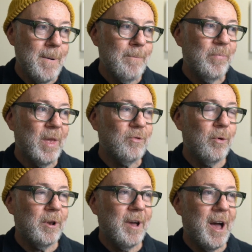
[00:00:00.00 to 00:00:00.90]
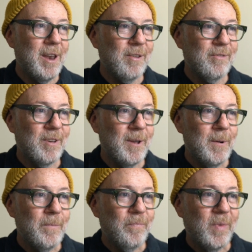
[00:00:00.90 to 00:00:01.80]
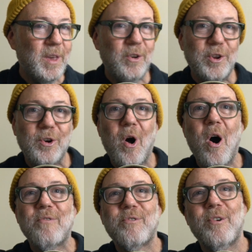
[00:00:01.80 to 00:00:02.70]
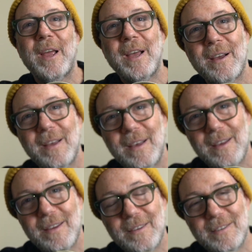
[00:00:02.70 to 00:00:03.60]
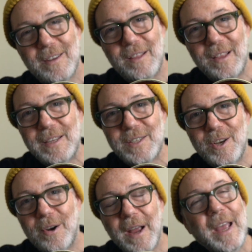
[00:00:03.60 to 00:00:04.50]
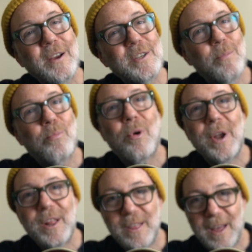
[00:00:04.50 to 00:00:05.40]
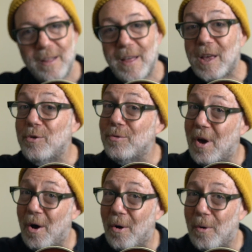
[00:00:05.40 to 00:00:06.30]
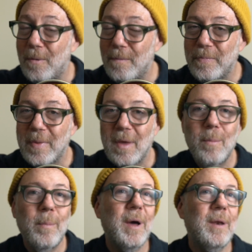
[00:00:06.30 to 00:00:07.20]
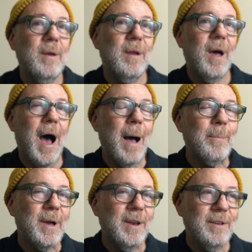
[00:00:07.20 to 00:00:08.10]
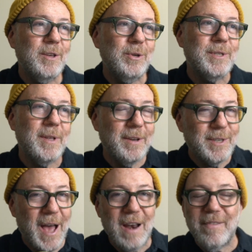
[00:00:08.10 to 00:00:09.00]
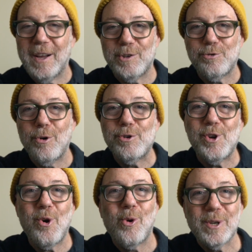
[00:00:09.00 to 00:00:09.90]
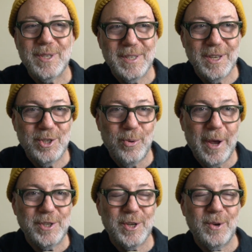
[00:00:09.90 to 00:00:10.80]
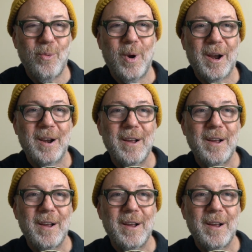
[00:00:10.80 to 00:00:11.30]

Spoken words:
That's what kind of, you're offering to the listener, here's a pretty thing that you know, but I'm going to do so. There's kind of like a Trojan horse situation where,